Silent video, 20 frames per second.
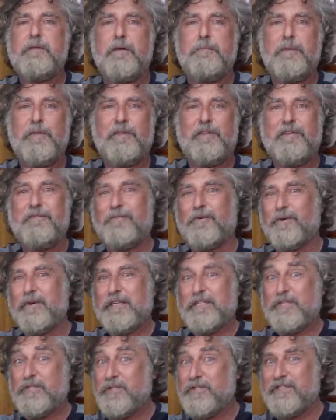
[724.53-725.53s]

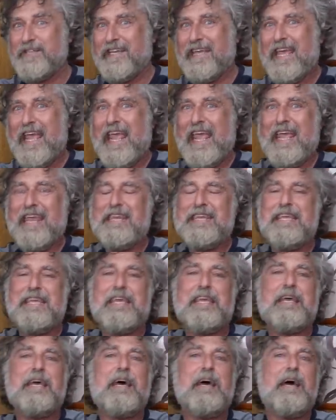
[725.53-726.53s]
WD-40 is usually
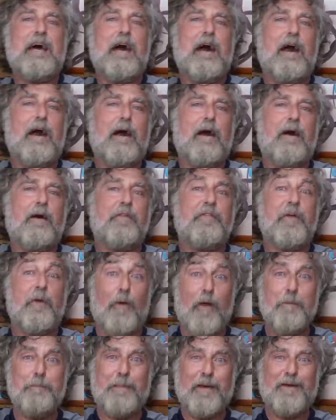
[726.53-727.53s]
handy. Uh, there
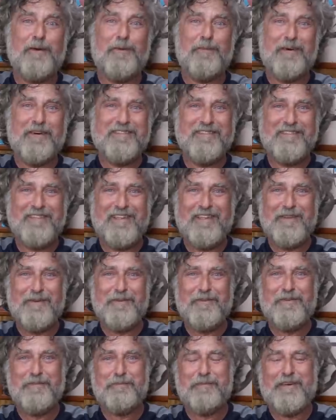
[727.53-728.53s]
are better ones to
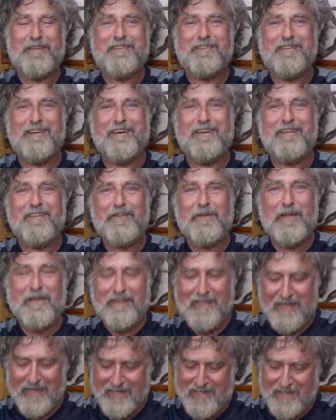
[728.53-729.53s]
use, but uh, you
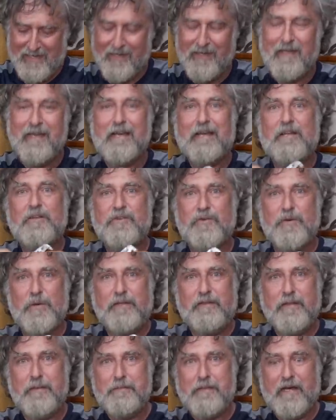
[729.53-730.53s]
get the idea.
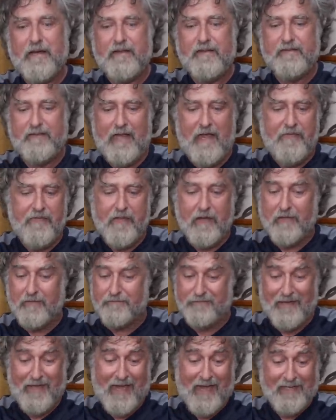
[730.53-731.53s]
Treat them nice and
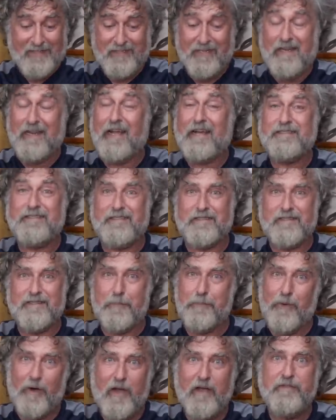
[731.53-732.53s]
they'll actually last a
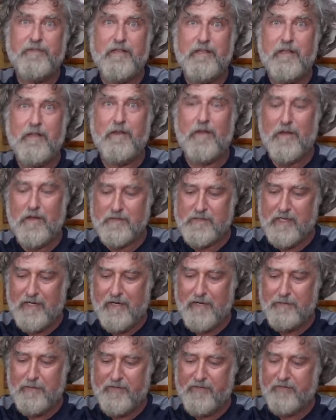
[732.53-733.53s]
surprisingly long
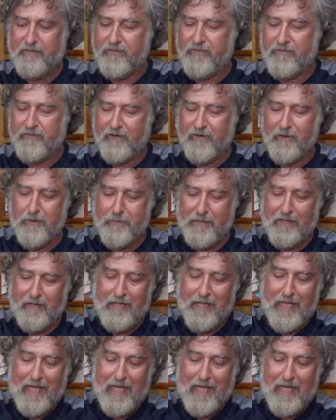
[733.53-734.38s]
time in this environment.